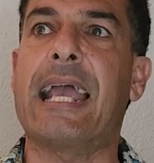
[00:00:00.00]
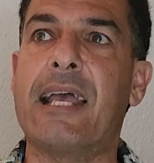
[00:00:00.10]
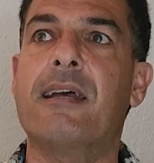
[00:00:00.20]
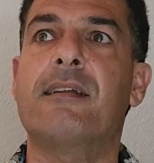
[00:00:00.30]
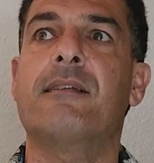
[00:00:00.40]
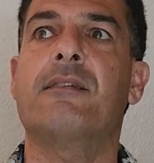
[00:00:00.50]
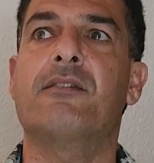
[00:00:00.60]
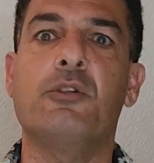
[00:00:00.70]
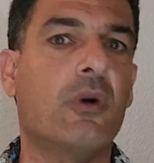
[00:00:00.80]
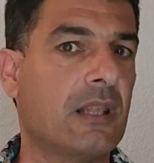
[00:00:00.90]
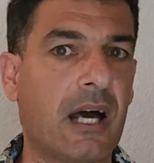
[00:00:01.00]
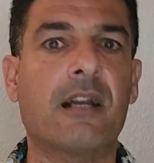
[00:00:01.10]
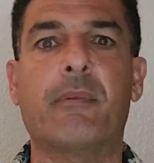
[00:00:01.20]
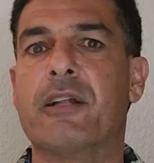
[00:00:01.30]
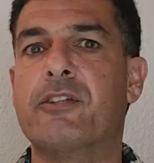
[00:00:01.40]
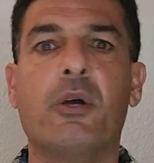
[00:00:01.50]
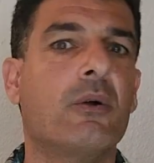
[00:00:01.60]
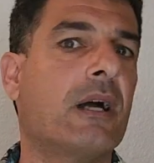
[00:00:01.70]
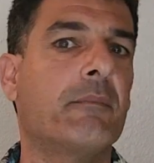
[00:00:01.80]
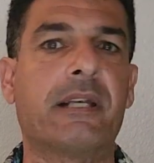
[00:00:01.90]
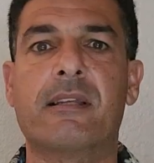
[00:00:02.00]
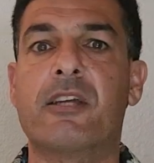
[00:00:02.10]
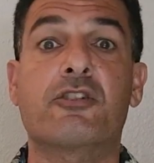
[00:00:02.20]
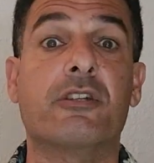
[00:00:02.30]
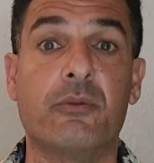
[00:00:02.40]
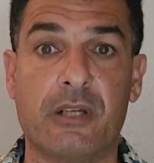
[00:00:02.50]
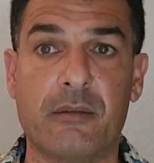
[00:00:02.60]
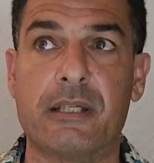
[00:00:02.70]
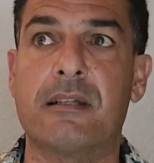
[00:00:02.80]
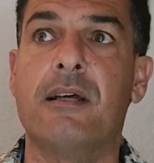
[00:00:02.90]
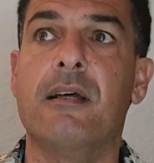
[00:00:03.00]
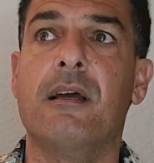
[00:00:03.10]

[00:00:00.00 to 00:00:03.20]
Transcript: and knew a lot about yoga, meditation, you name it,